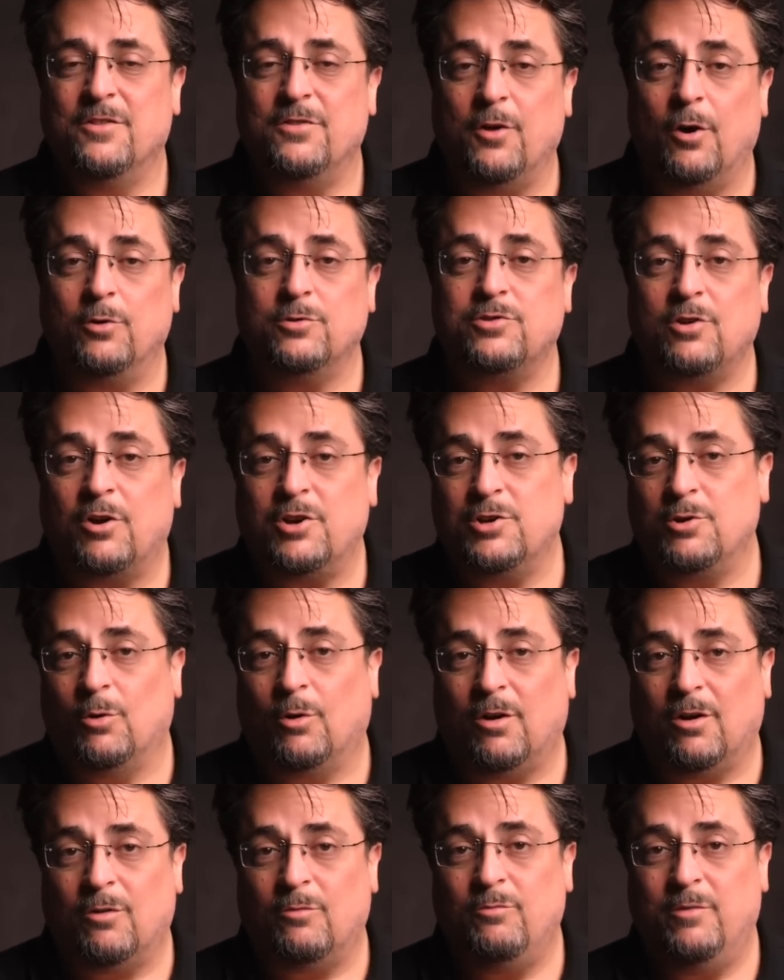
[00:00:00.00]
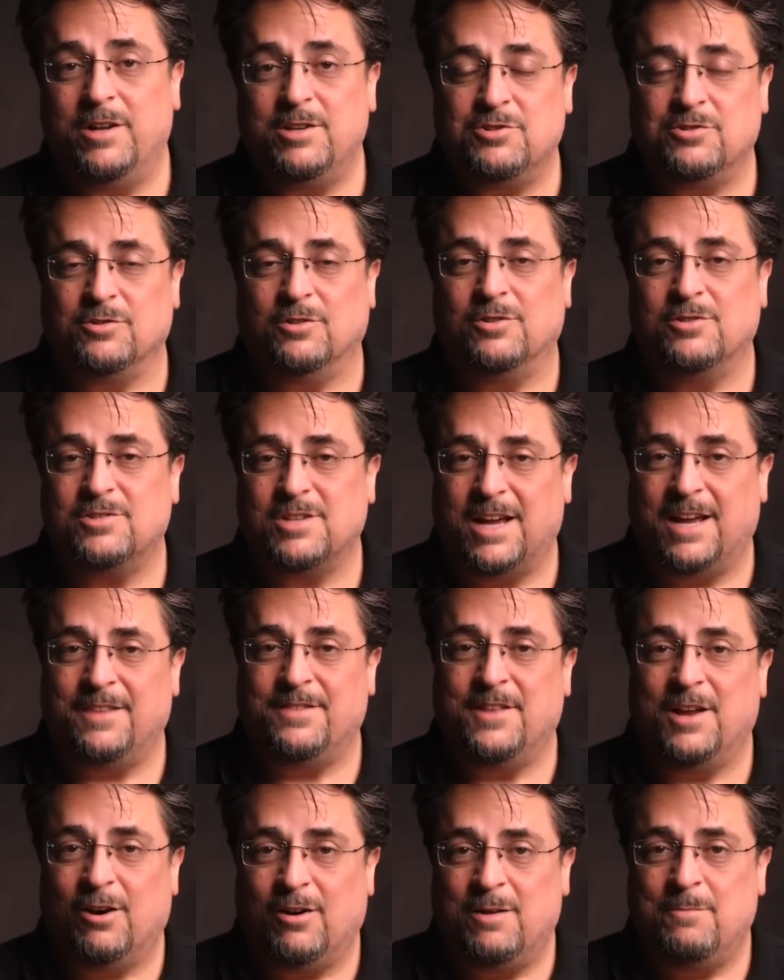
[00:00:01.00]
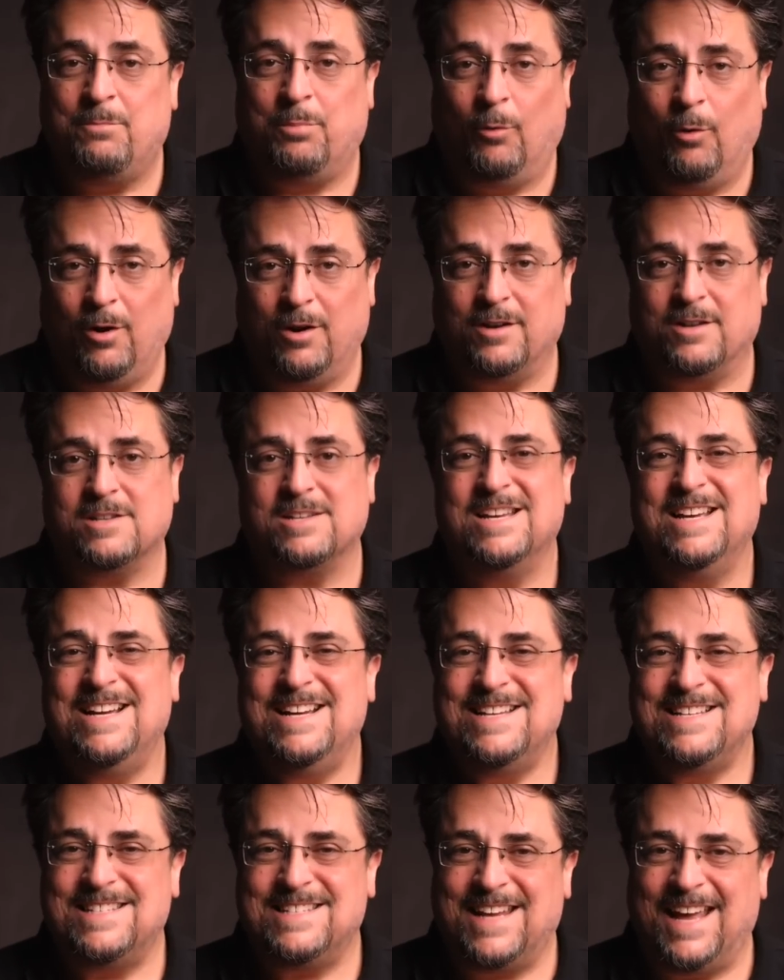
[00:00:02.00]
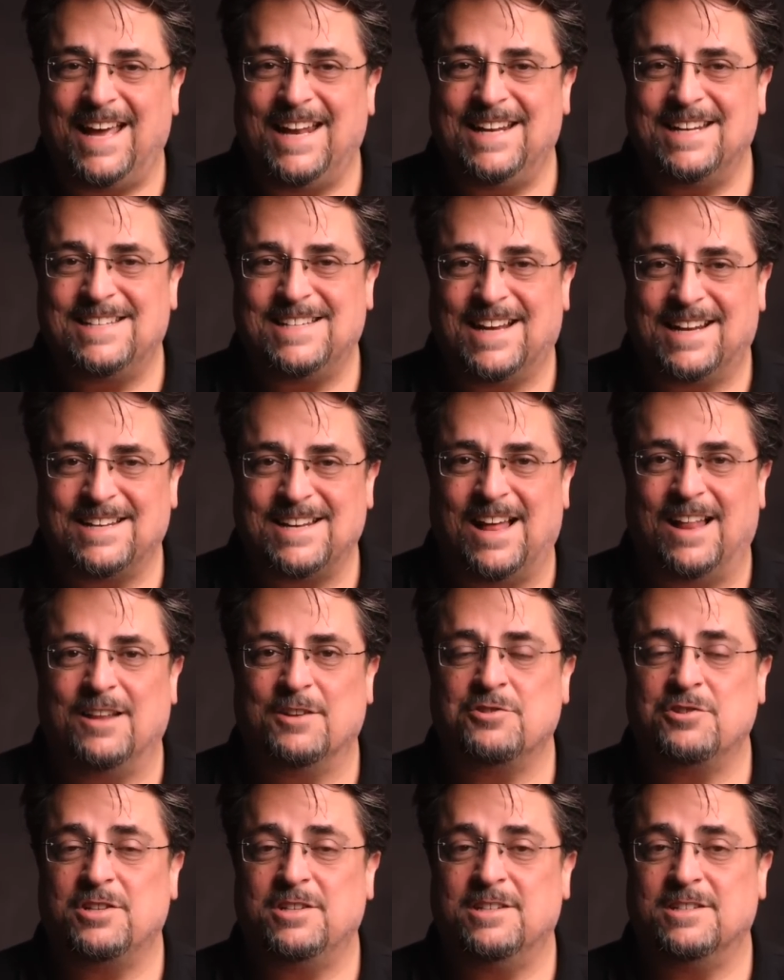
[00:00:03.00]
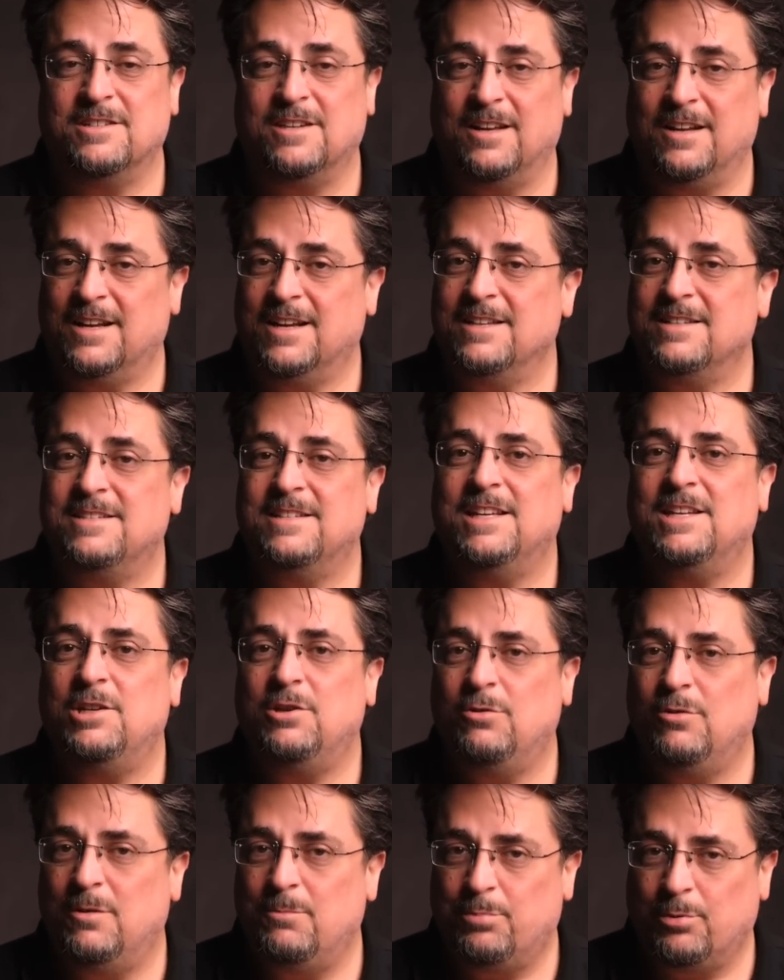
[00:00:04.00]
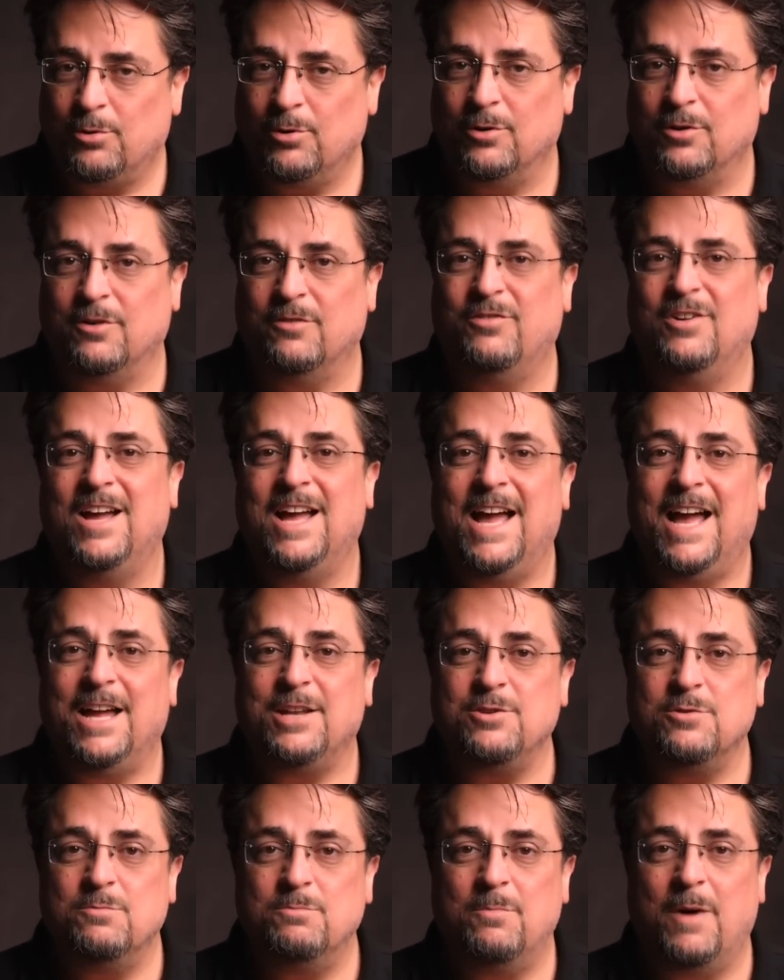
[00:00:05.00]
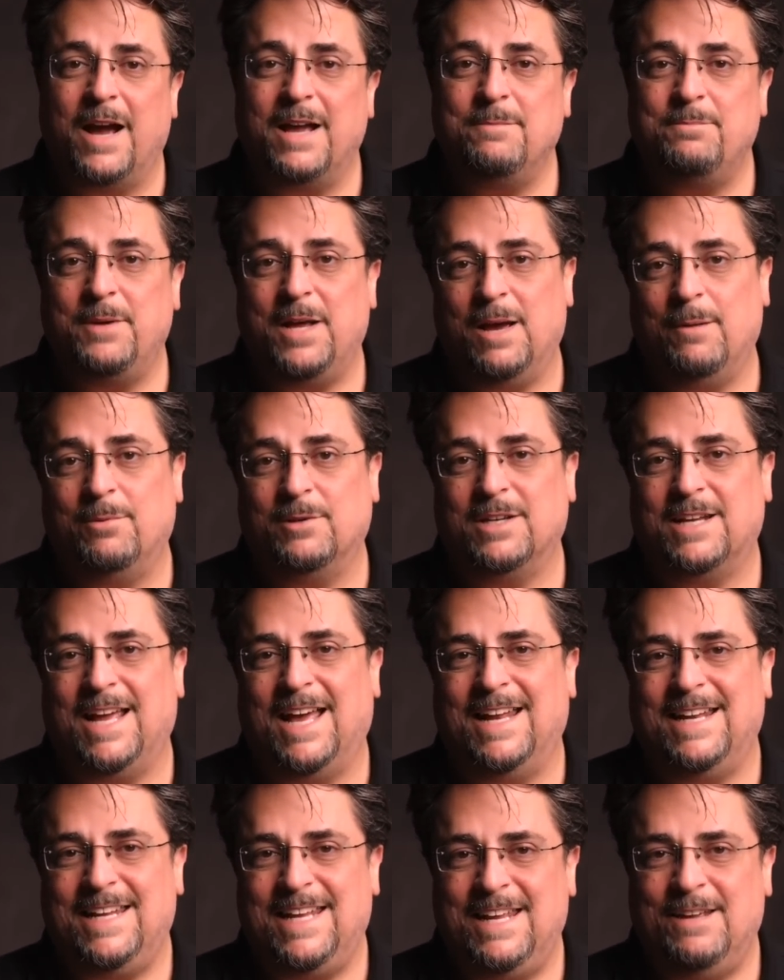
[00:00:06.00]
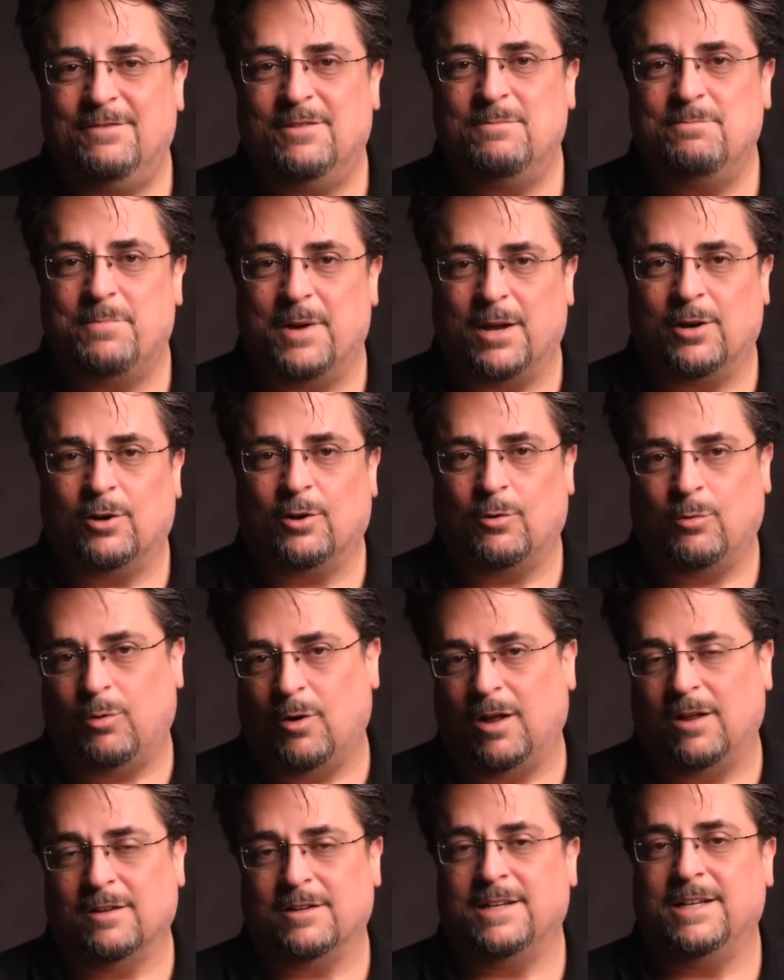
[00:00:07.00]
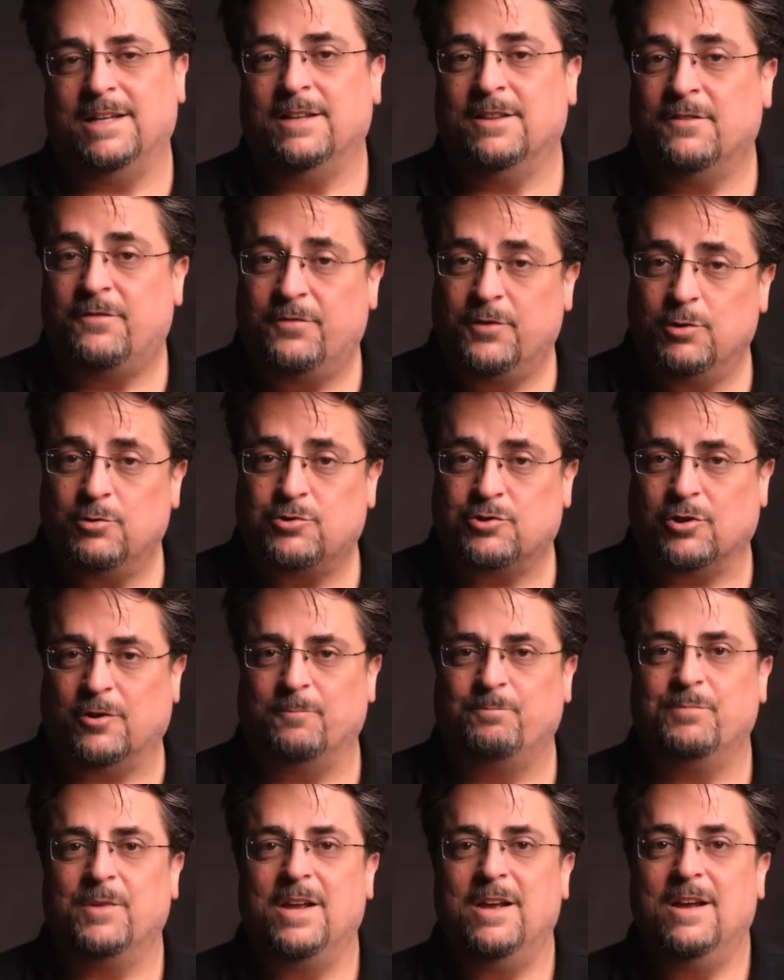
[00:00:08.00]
Those are your originals and they're important. Scanning technology is going to continue to improve and you might be able to get even better quality in the future.